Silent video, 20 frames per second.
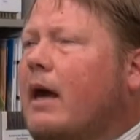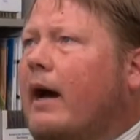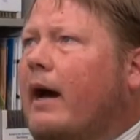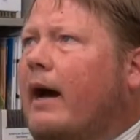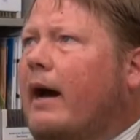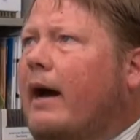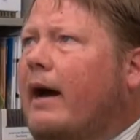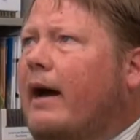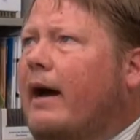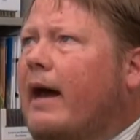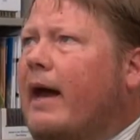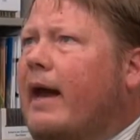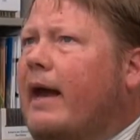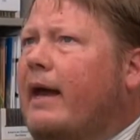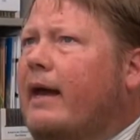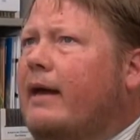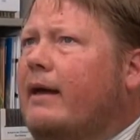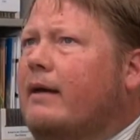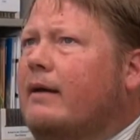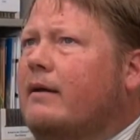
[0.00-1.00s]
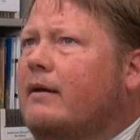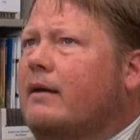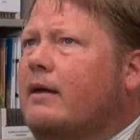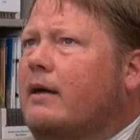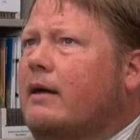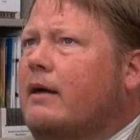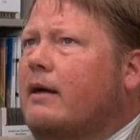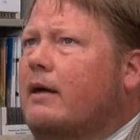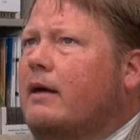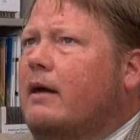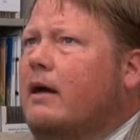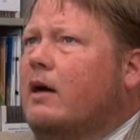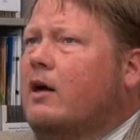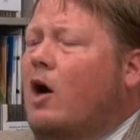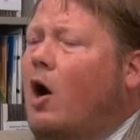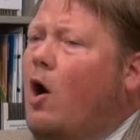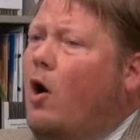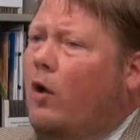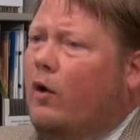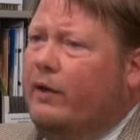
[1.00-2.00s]
a
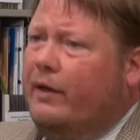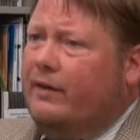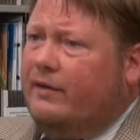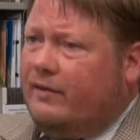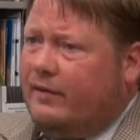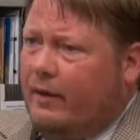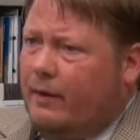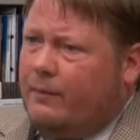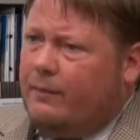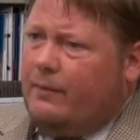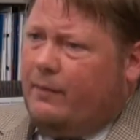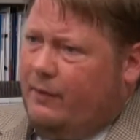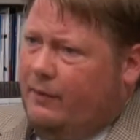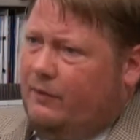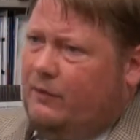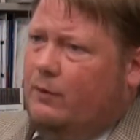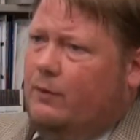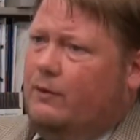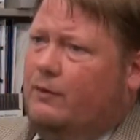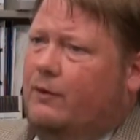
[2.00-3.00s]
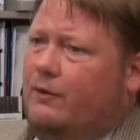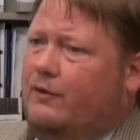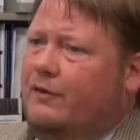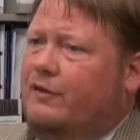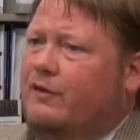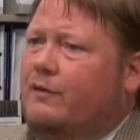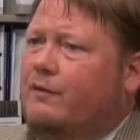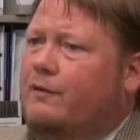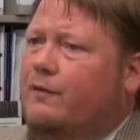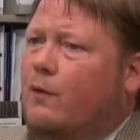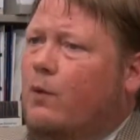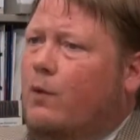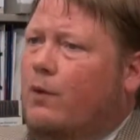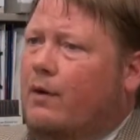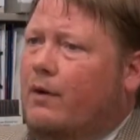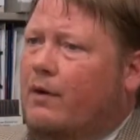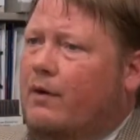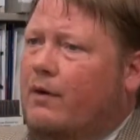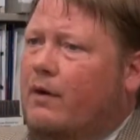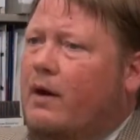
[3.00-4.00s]
call in some circles
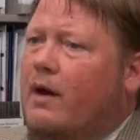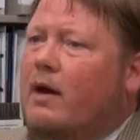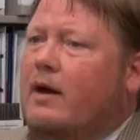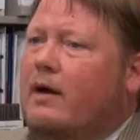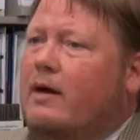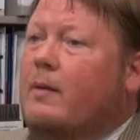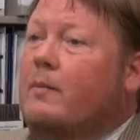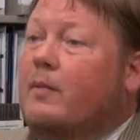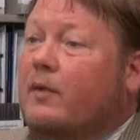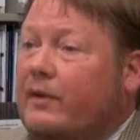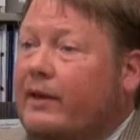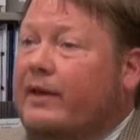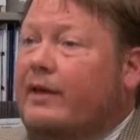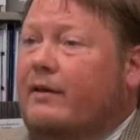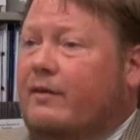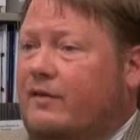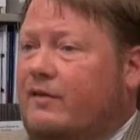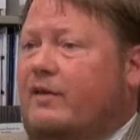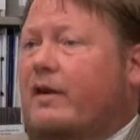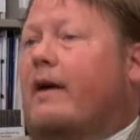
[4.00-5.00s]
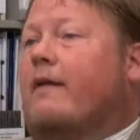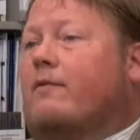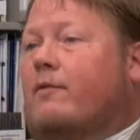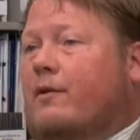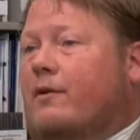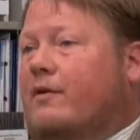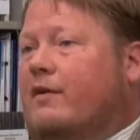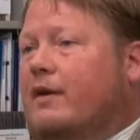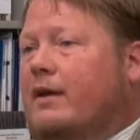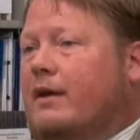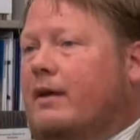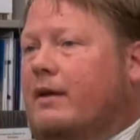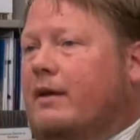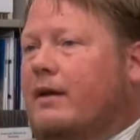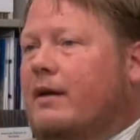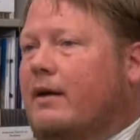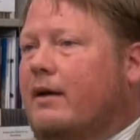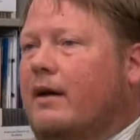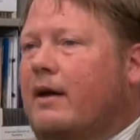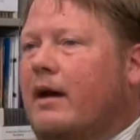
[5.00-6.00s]
for complete sovereignty.
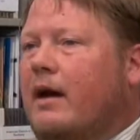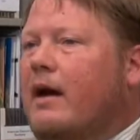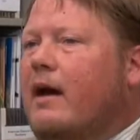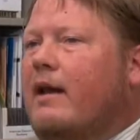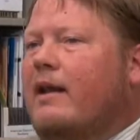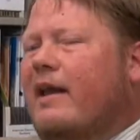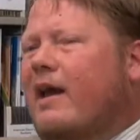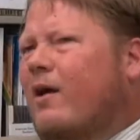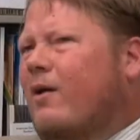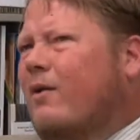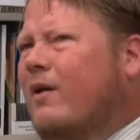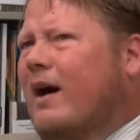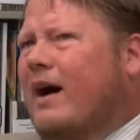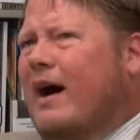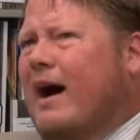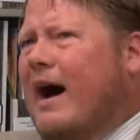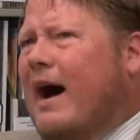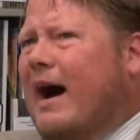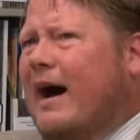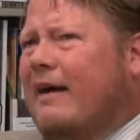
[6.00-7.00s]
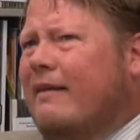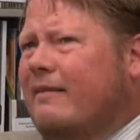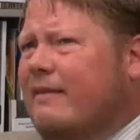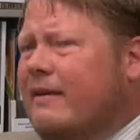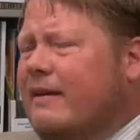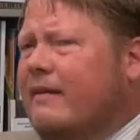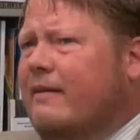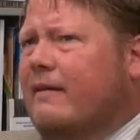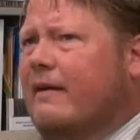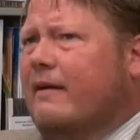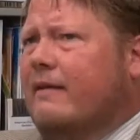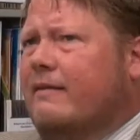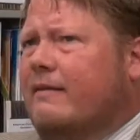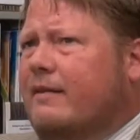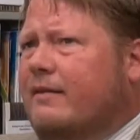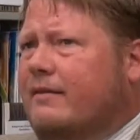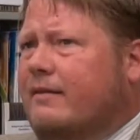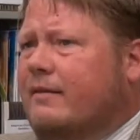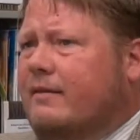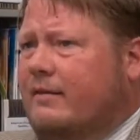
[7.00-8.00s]
Now, I think that
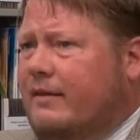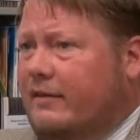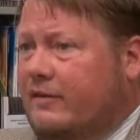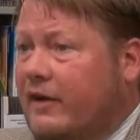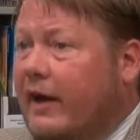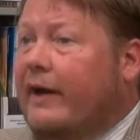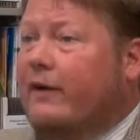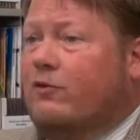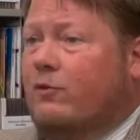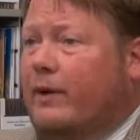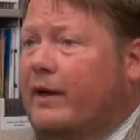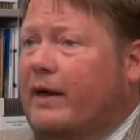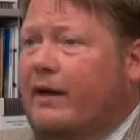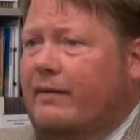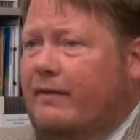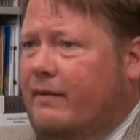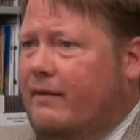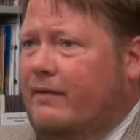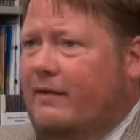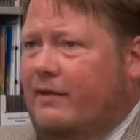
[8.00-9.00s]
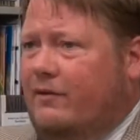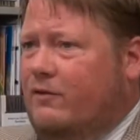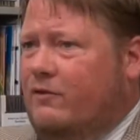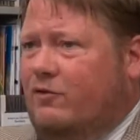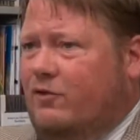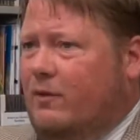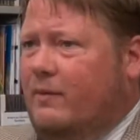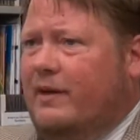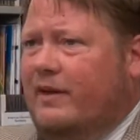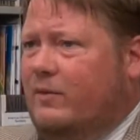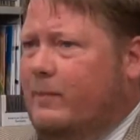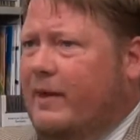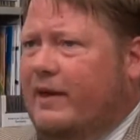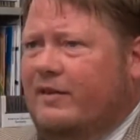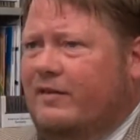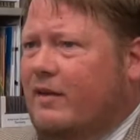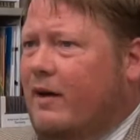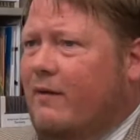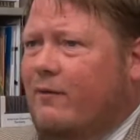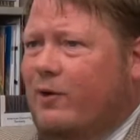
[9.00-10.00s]
this is exaggerated. I think that Germany has been a
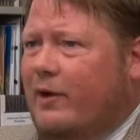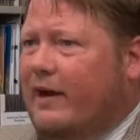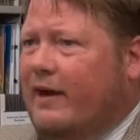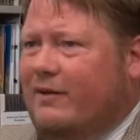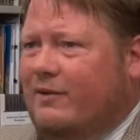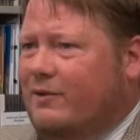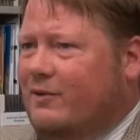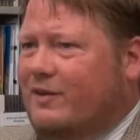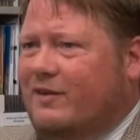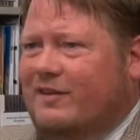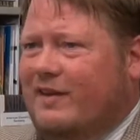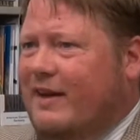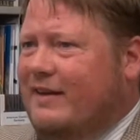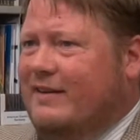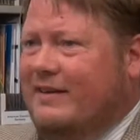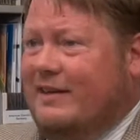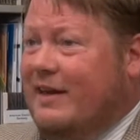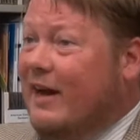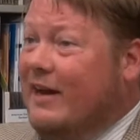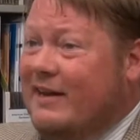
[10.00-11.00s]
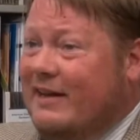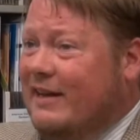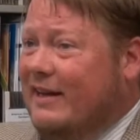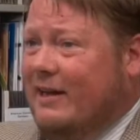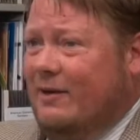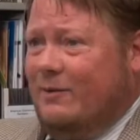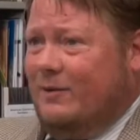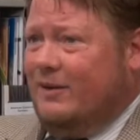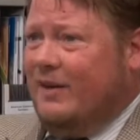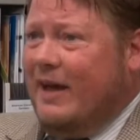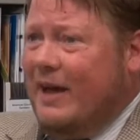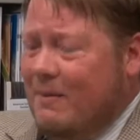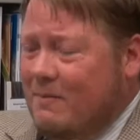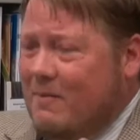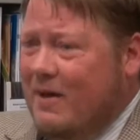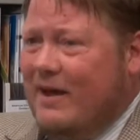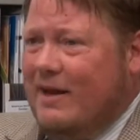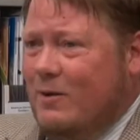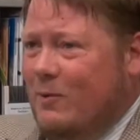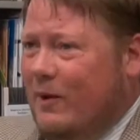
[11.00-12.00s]
sovereign actor since 1990, and it was
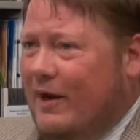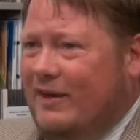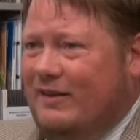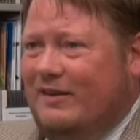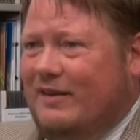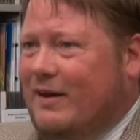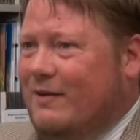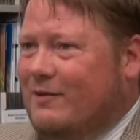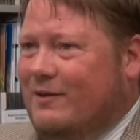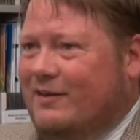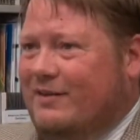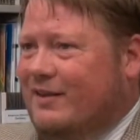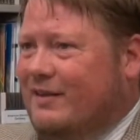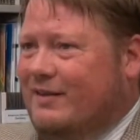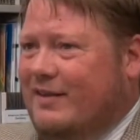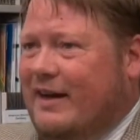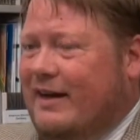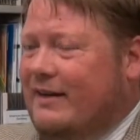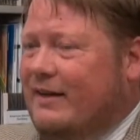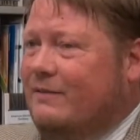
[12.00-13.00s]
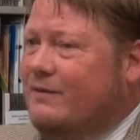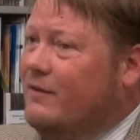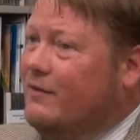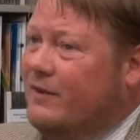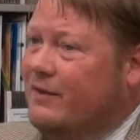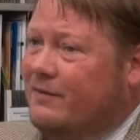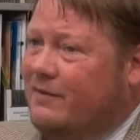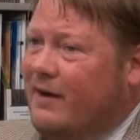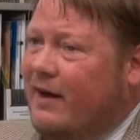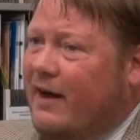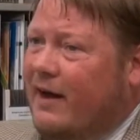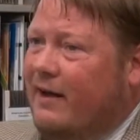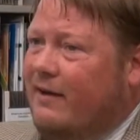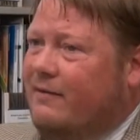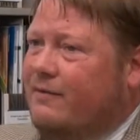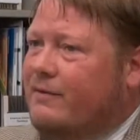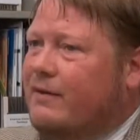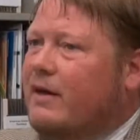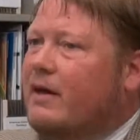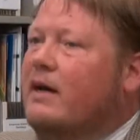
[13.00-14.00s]
many ways sovereign since
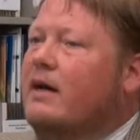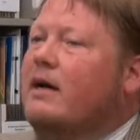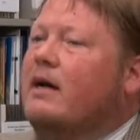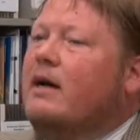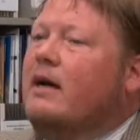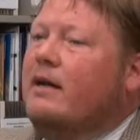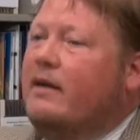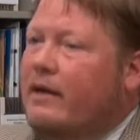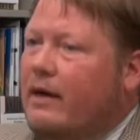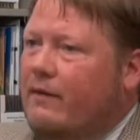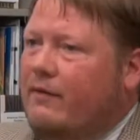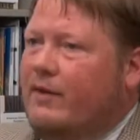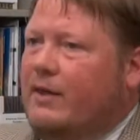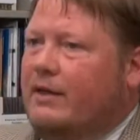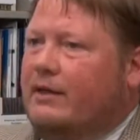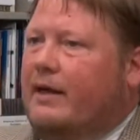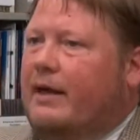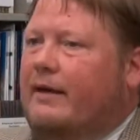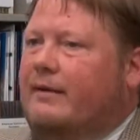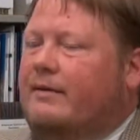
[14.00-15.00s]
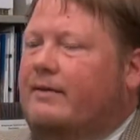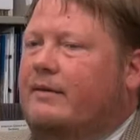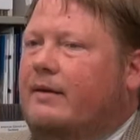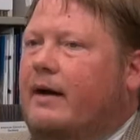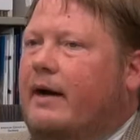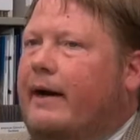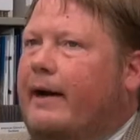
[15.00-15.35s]
1955. Nevertheless,